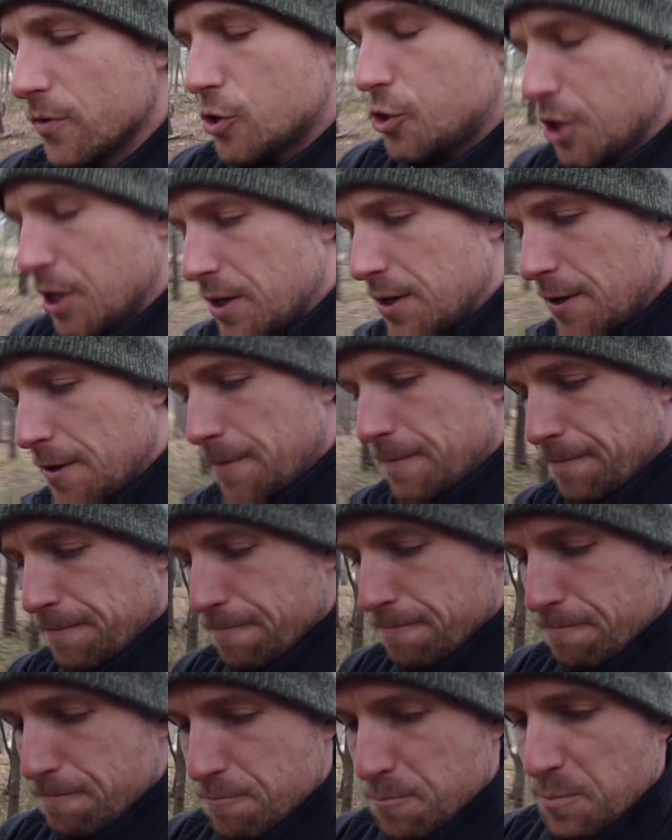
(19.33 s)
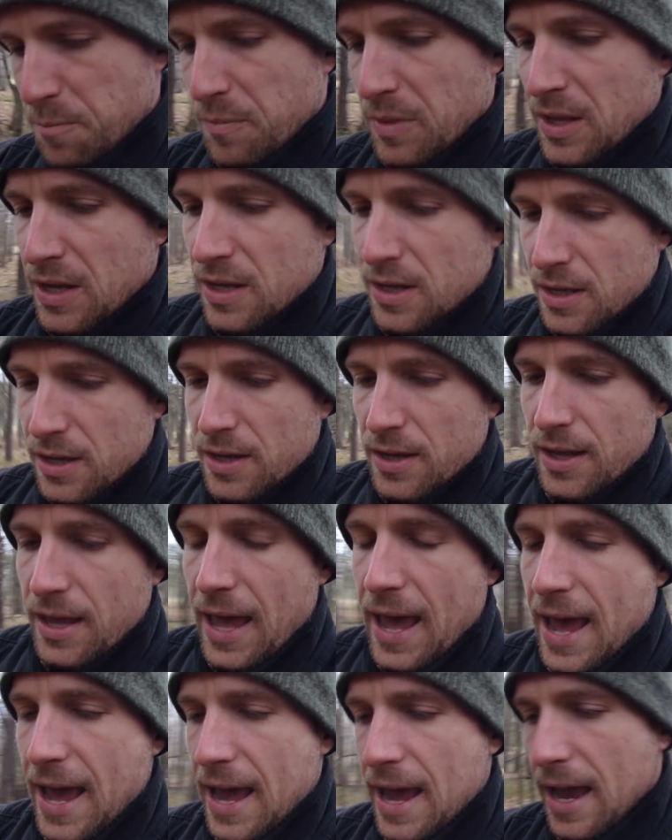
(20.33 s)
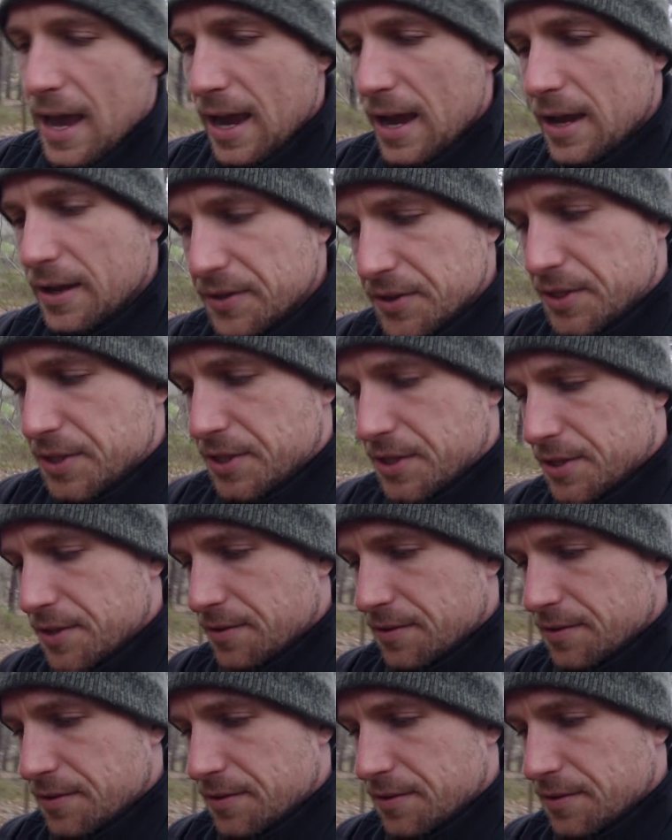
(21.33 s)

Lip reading: Virginia, and